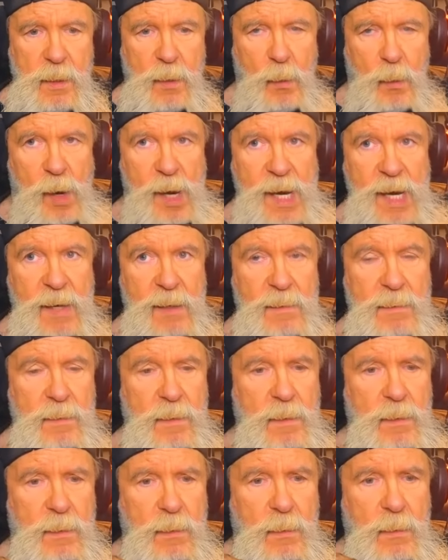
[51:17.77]
Why,
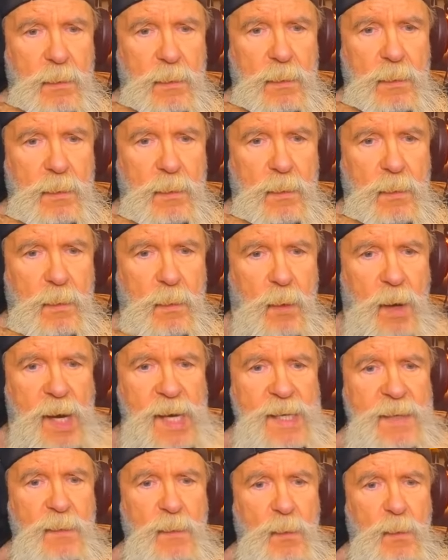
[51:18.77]

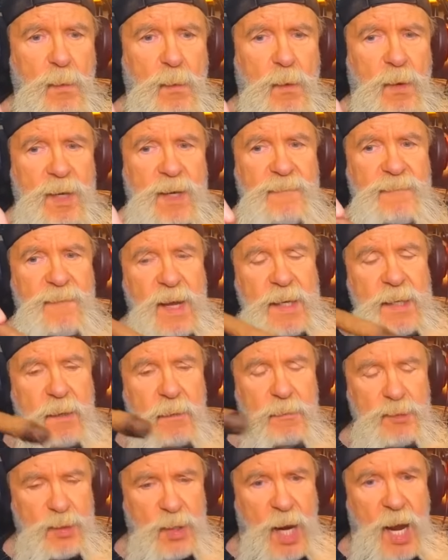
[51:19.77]
why, what if I
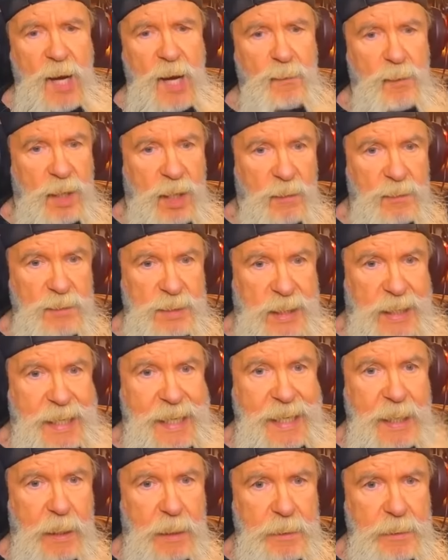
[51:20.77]
knew Jack when he was a
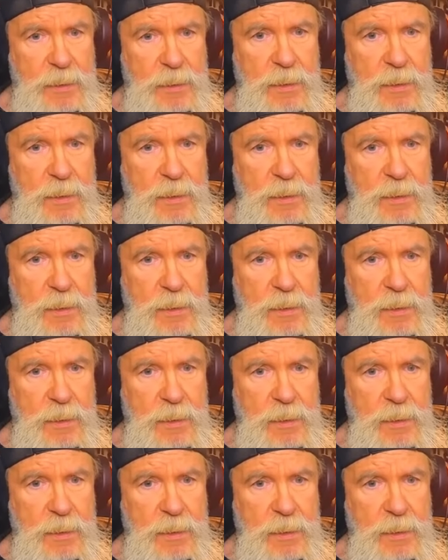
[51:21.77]
kid?